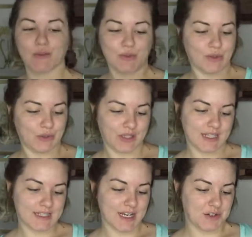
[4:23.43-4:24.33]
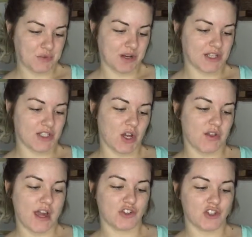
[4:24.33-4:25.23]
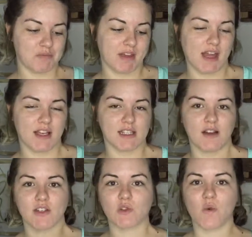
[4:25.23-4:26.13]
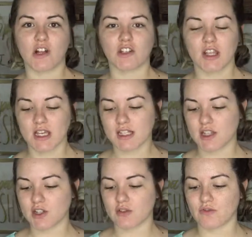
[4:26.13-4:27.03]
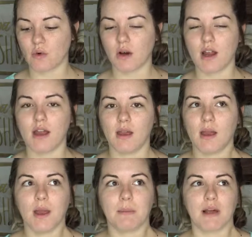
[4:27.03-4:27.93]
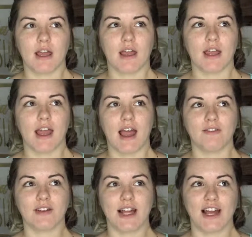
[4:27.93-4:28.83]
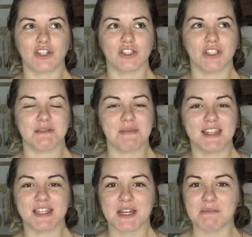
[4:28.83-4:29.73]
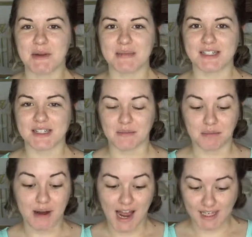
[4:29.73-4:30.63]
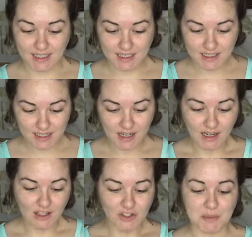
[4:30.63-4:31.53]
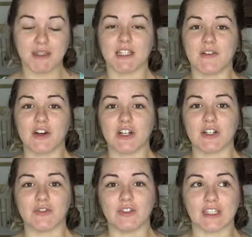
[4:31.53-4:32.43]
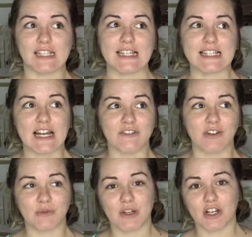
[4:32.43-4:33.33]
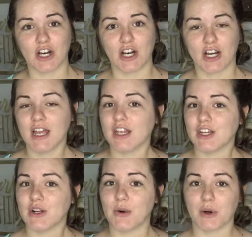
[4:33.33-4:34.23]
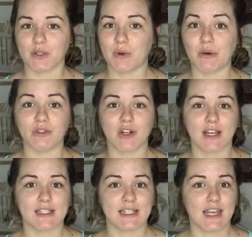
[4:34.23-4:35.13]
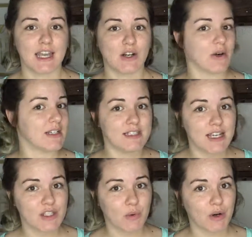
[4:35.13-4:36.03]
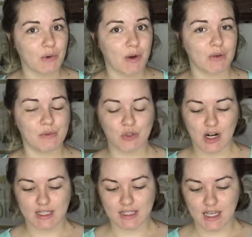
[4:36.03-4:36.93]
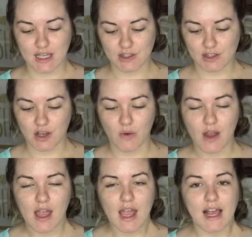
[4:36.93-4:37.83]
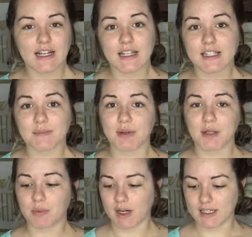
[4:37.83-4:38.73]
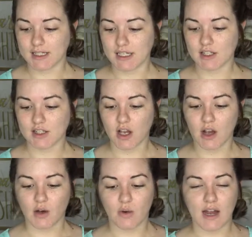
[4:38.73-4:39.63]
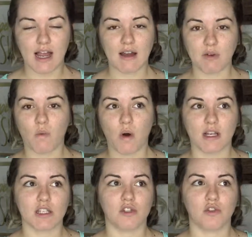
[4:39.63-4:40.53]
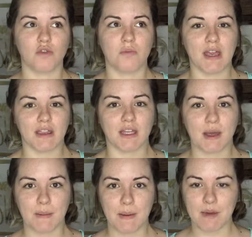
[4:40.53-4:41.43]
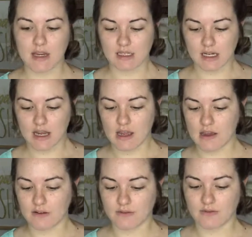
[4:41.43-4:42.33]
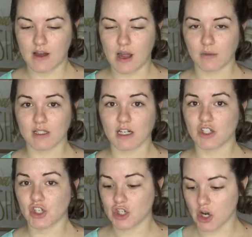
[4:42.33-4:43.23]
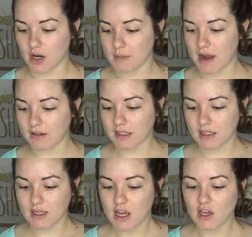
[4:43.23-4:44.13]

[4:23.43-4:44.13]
was really excited when I saw that just because I swatched this in Sephora, but I haven't actually made the commitment to buy it just because I've heard conflicting stuff on whether, you know, it works well with dry skin or it doesn't work well with dry skin. So, and it is pretty pricey, so I haven't wanted to make the commitment if I was unsure about it.